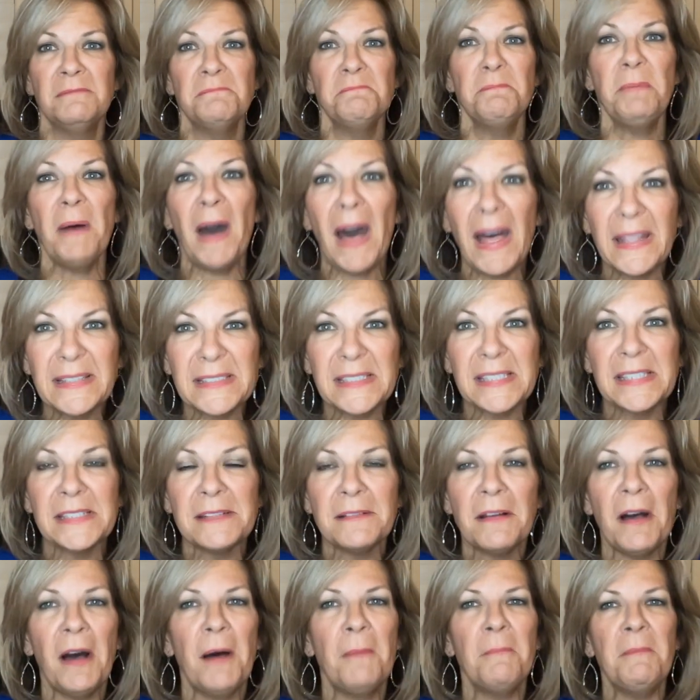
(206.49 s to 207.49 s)
but
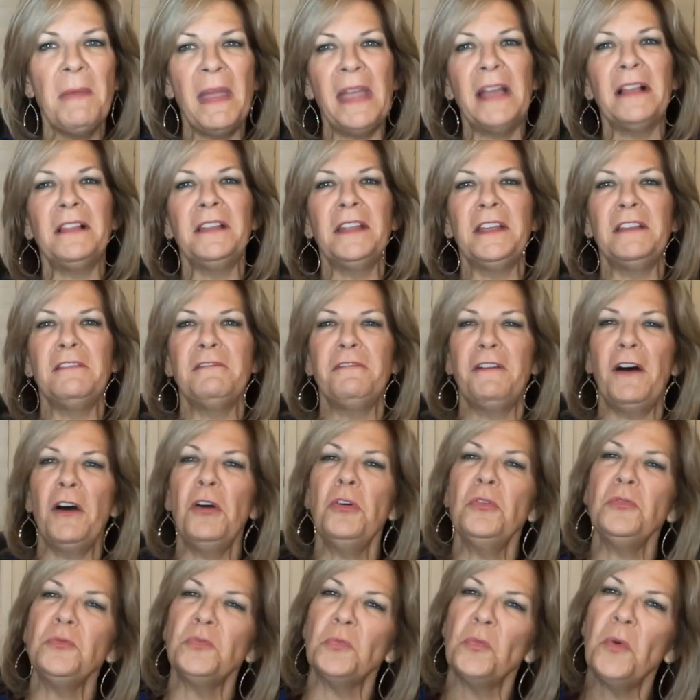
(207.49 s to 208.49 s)
a mail in
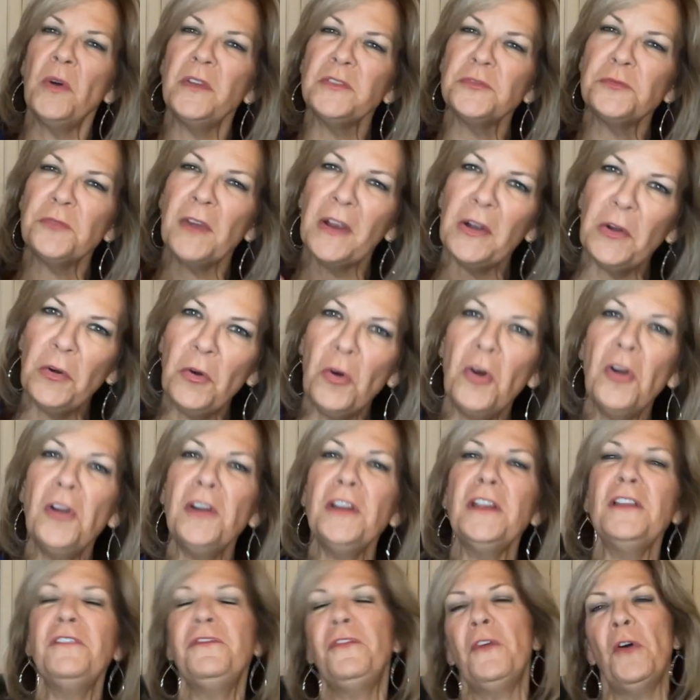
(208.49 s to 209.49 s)
vote was
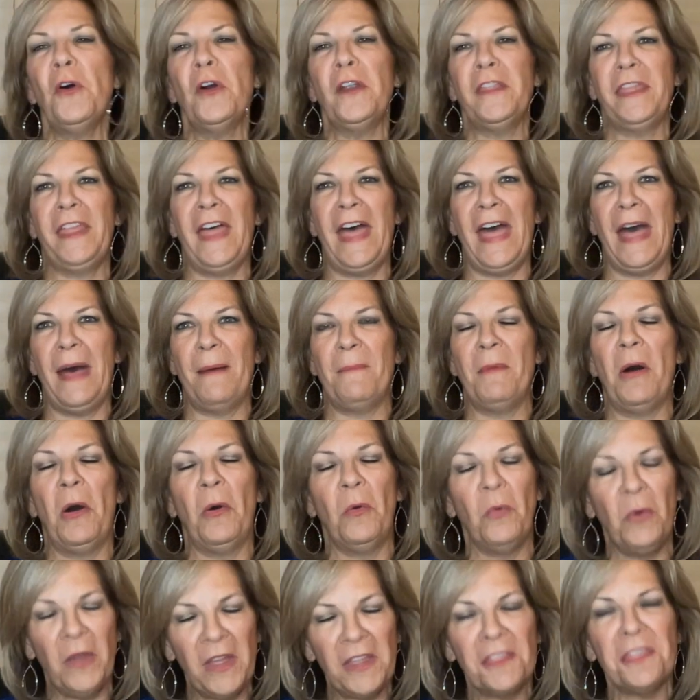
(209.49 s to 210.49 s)
recorded for
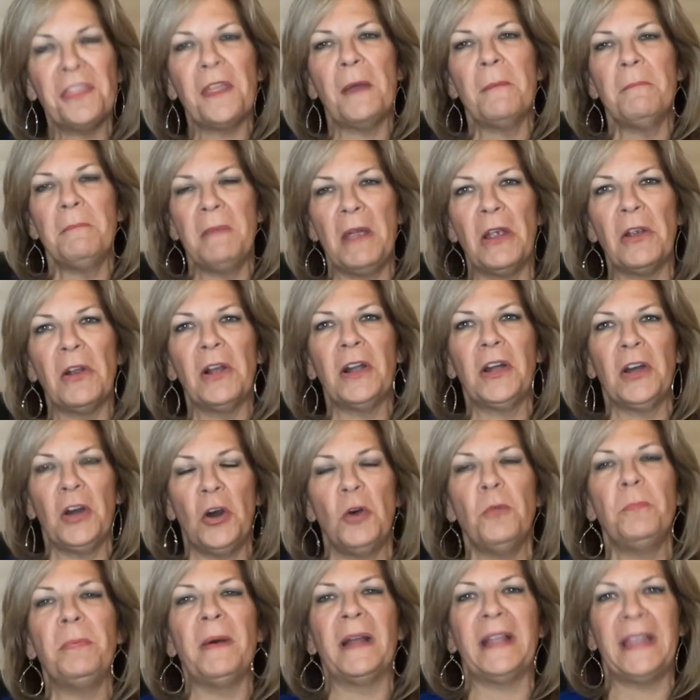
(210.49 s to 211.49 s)
them with
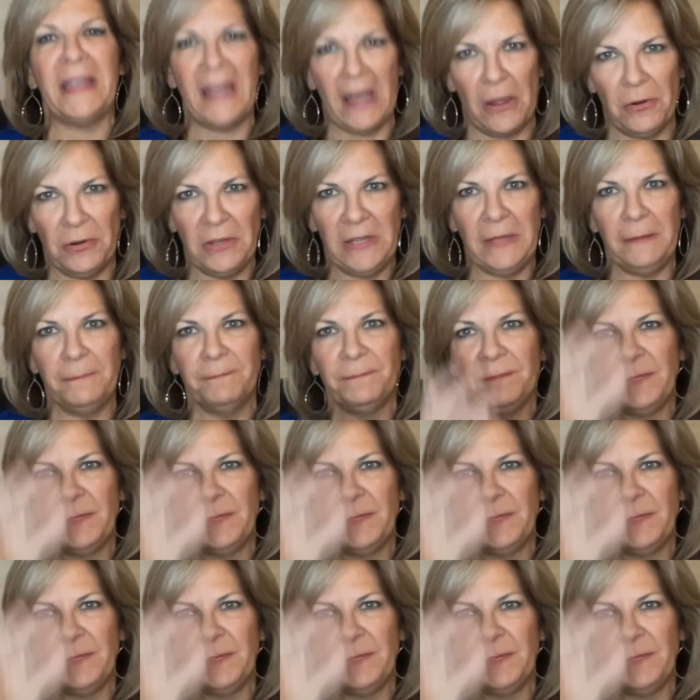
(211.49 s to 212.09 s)
Maricopa County.